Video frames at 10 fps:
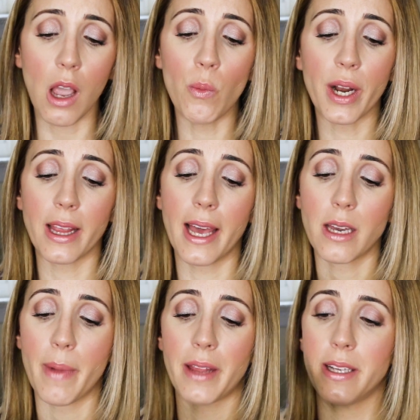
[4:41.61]
And what I
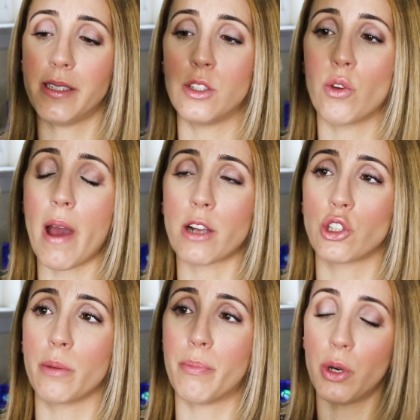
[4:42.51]
like about this is you
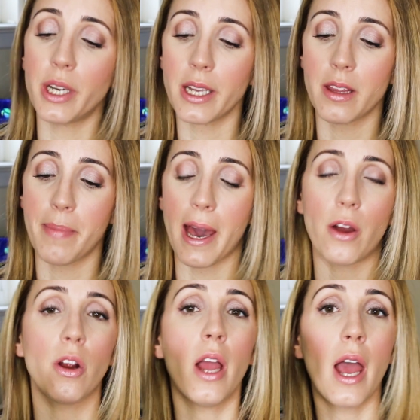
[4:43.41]
actually put it in the
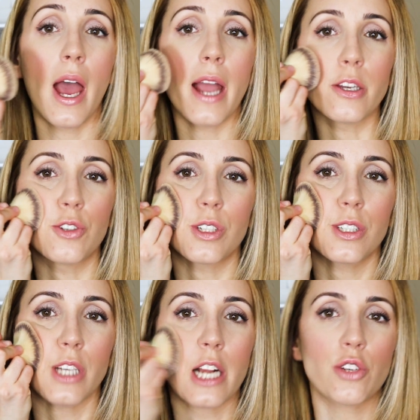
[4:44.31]
powder and you
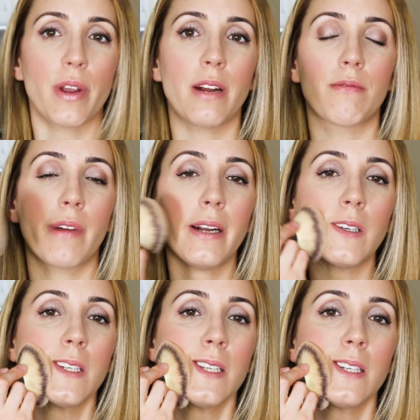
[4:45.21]
just saturate it right
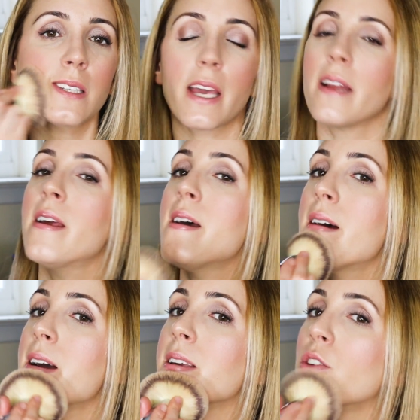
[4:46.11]
onto the skin
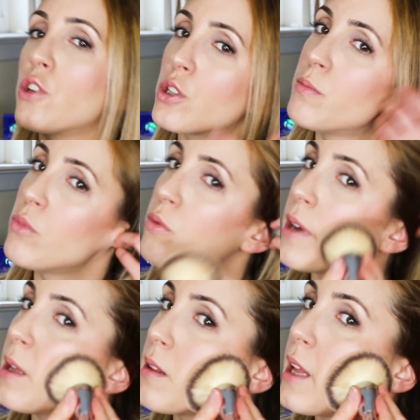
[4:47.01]
and you just move
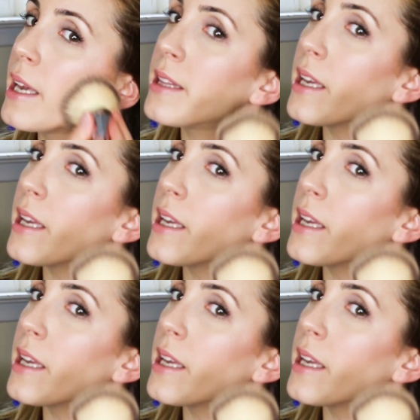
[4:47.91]
it like